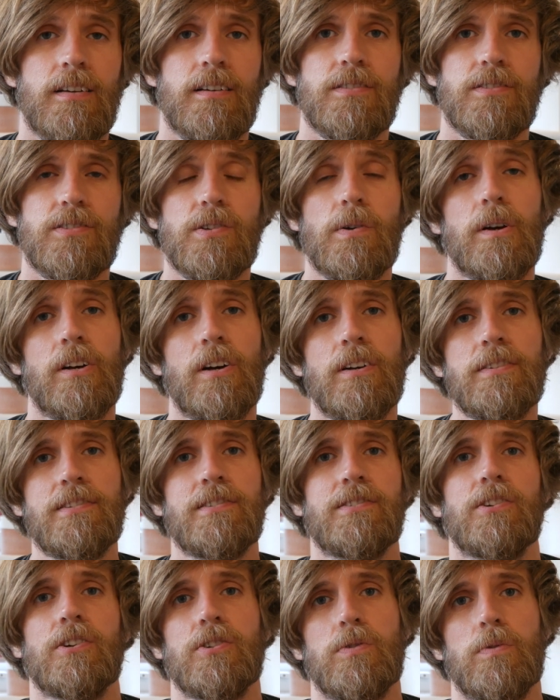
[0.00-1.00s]
So I got
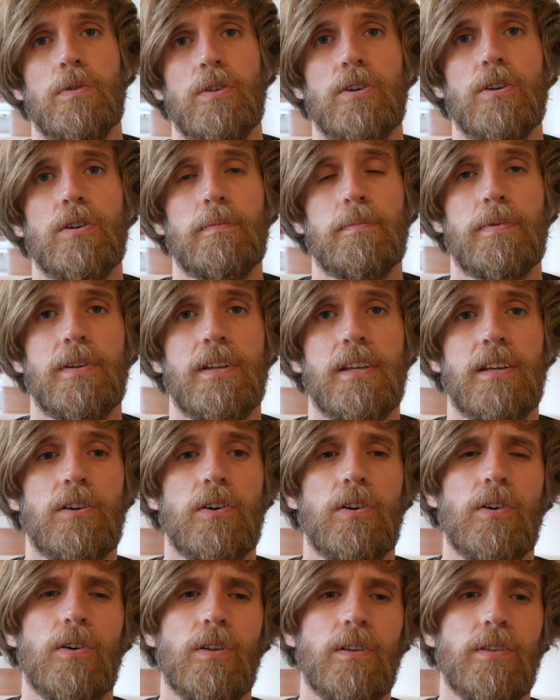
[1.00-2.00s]
in touch with a company
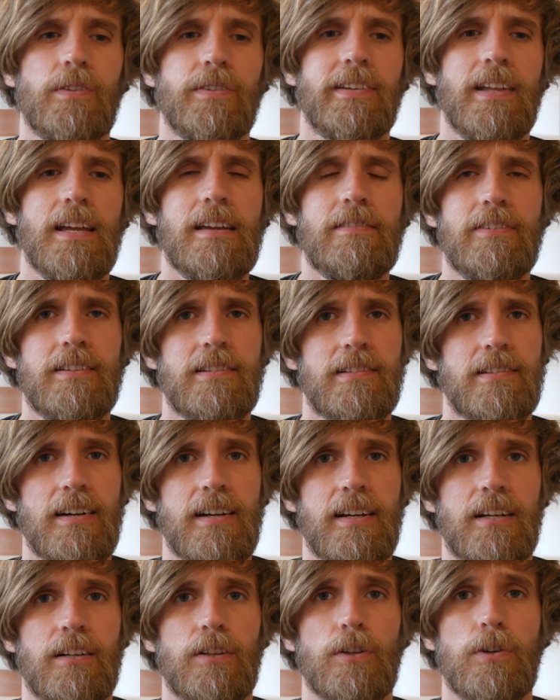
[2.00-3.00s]
called David
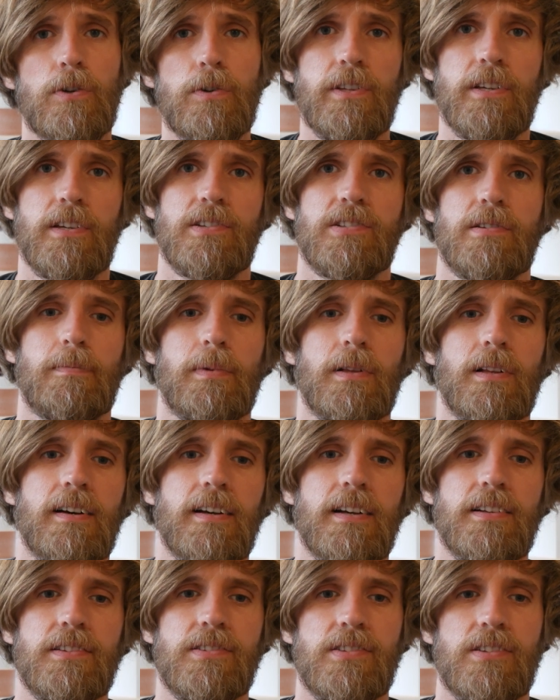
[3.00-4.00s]
Dyke Luthier
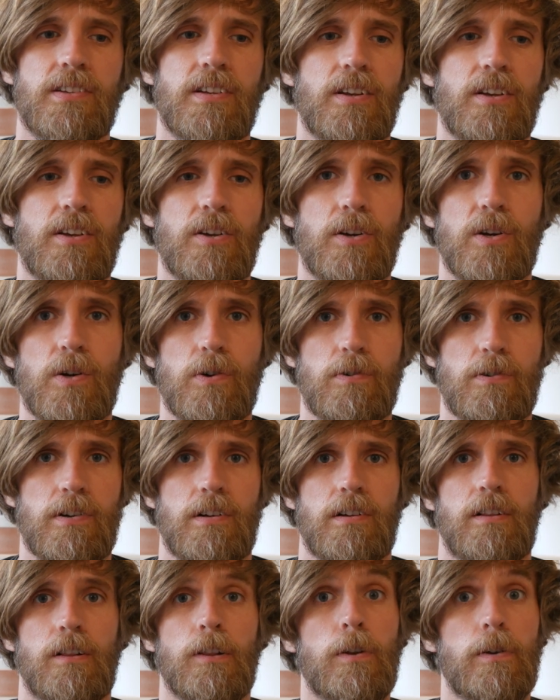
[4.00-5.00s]
Supplies, who are
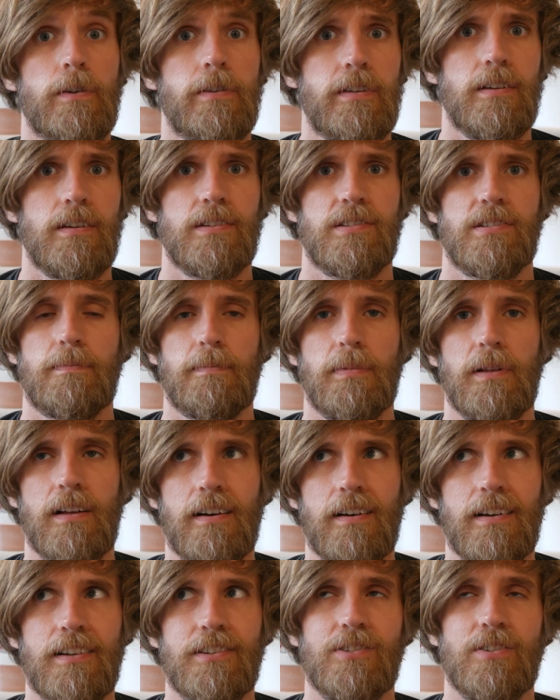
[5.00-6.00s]
at
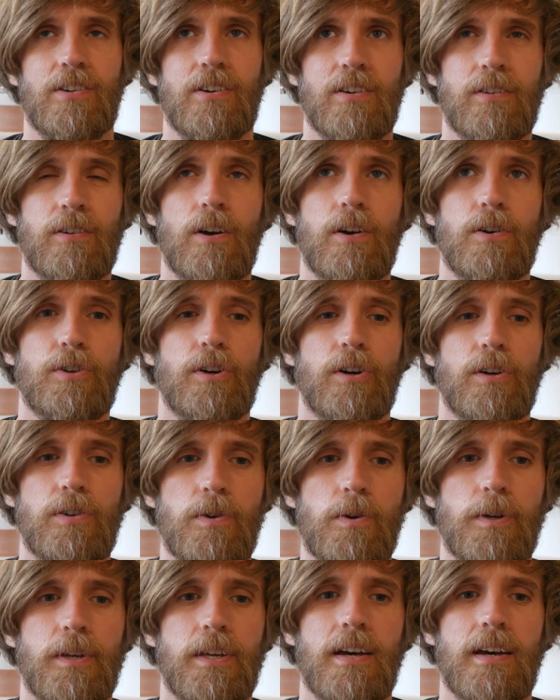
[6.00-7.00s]

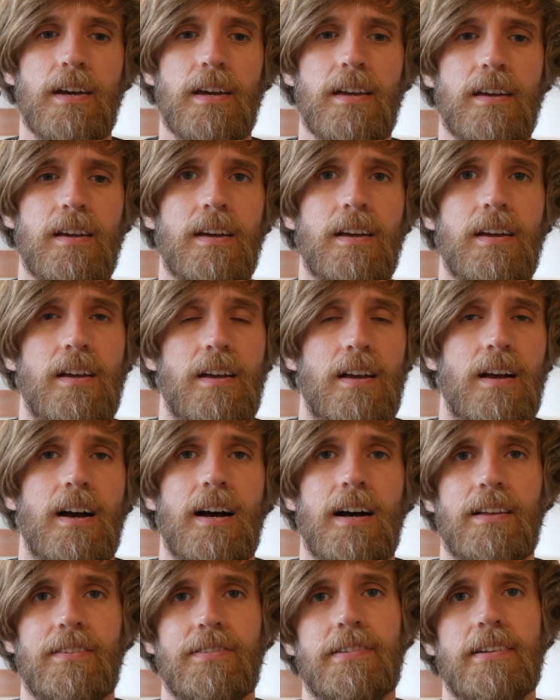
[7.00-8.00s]
luthiersupplies.co.uk,
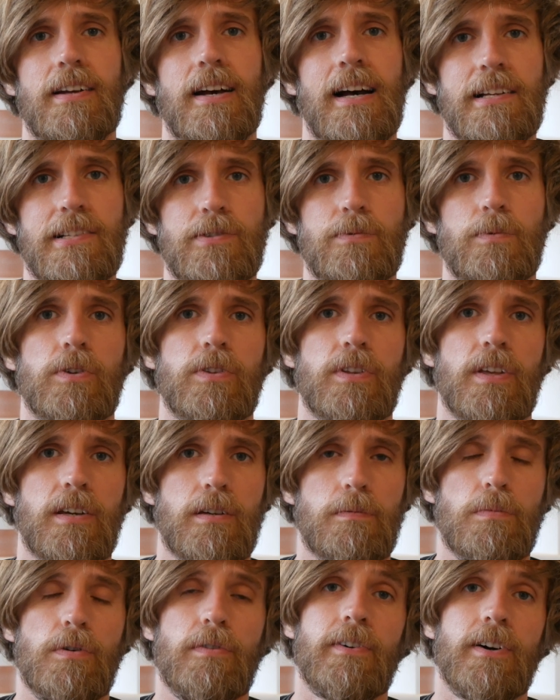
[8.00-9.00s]
and asked what they
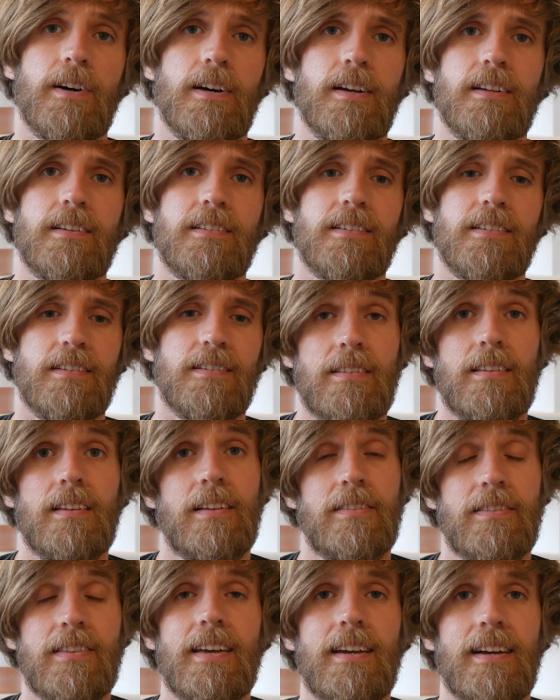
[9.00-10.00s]
could provide.
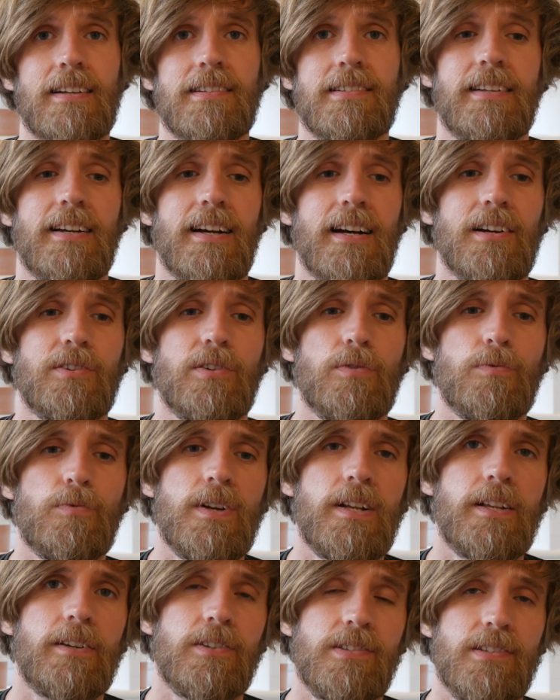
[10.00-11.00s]
And they actually had a
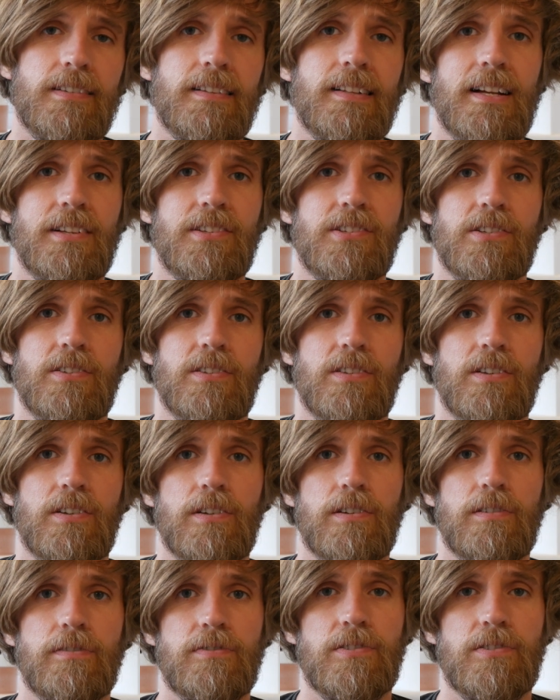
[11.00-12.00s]
really good selection of